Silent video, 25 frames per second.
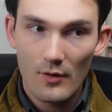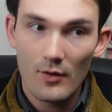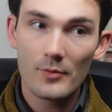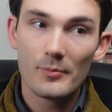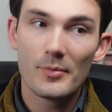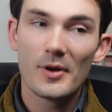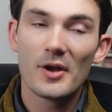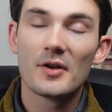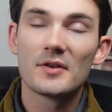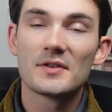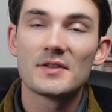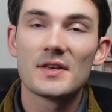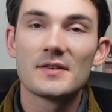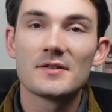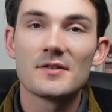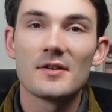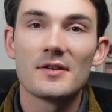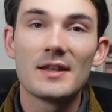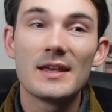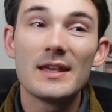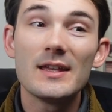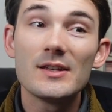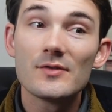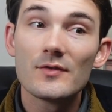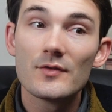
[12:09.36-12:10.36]
Horde Breaker says,
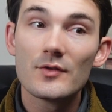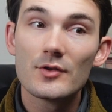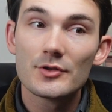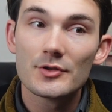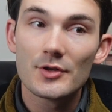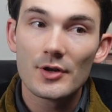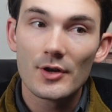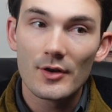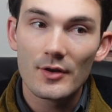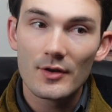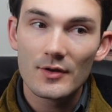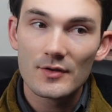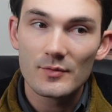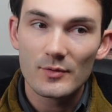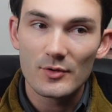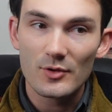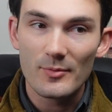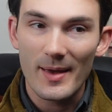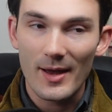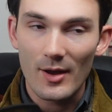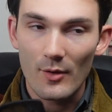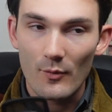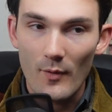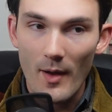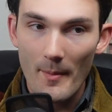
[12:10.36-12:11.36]
on each of your turns, when
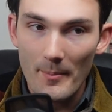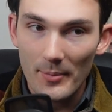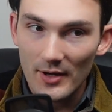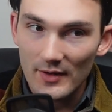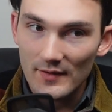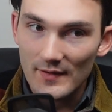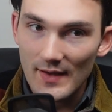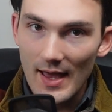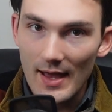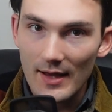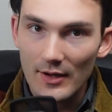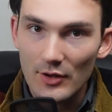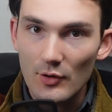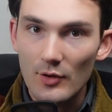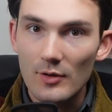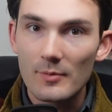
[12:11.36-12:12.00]
you make a weapon attack,